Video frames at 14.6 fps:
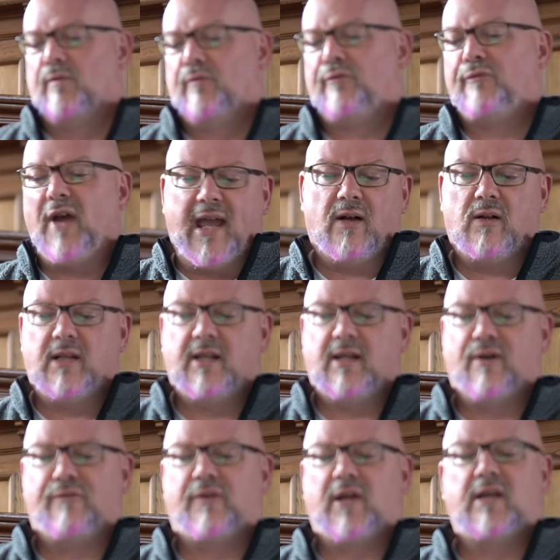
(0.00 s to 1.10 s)
fail in
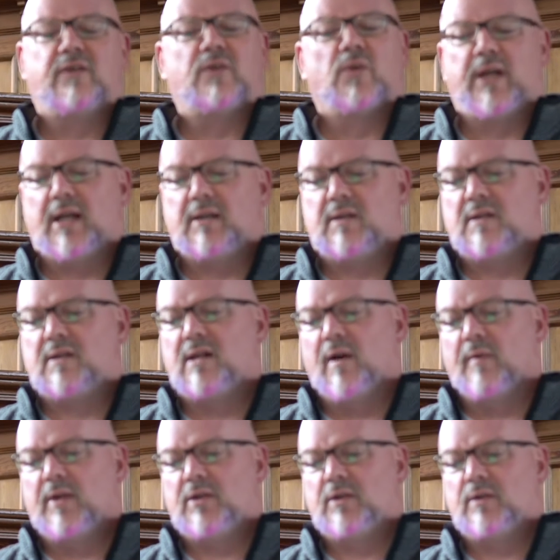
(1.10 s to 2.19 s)
our faith or get
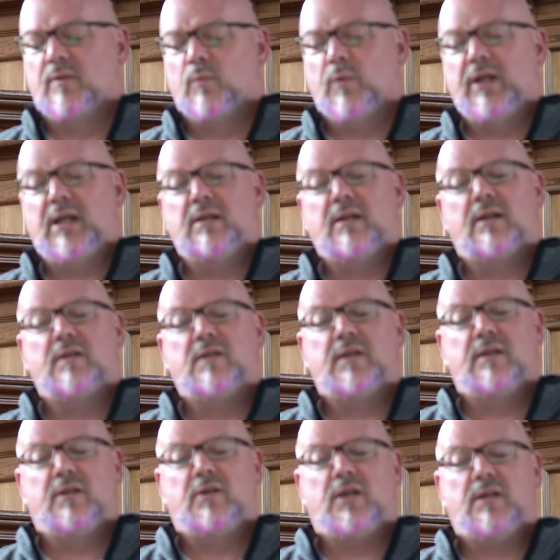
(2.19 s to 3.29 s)
discouraged, we need to
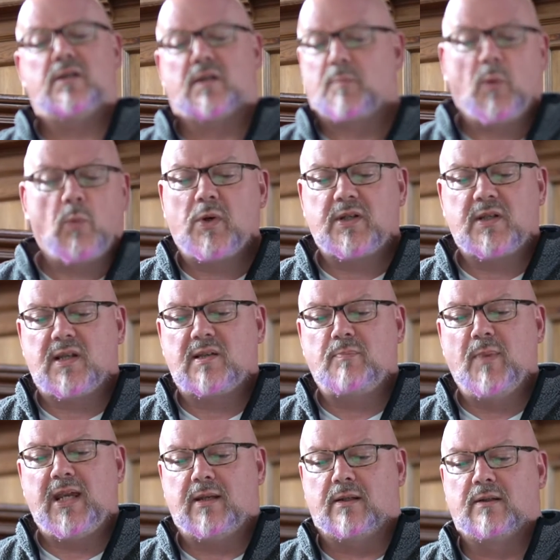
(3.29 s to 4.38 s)
consider Jesus. But what does this
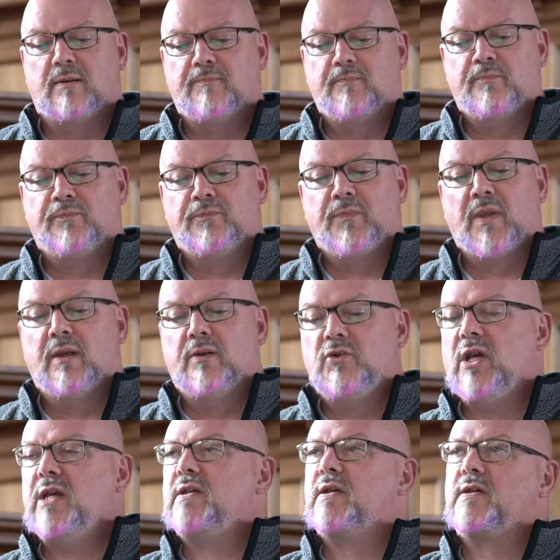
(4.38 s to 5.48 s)
mean?
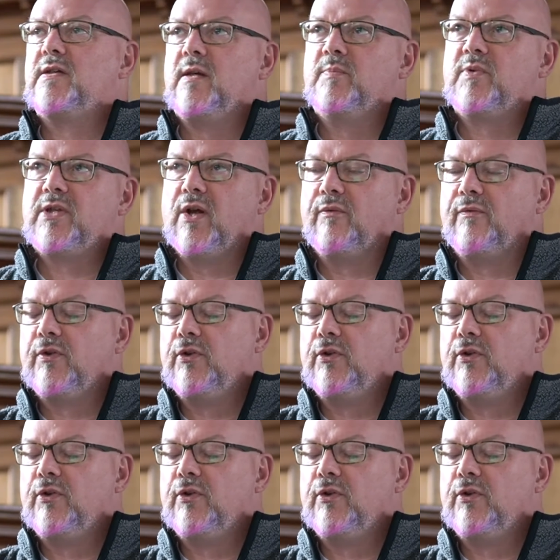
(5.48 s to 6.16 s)
Jesus himself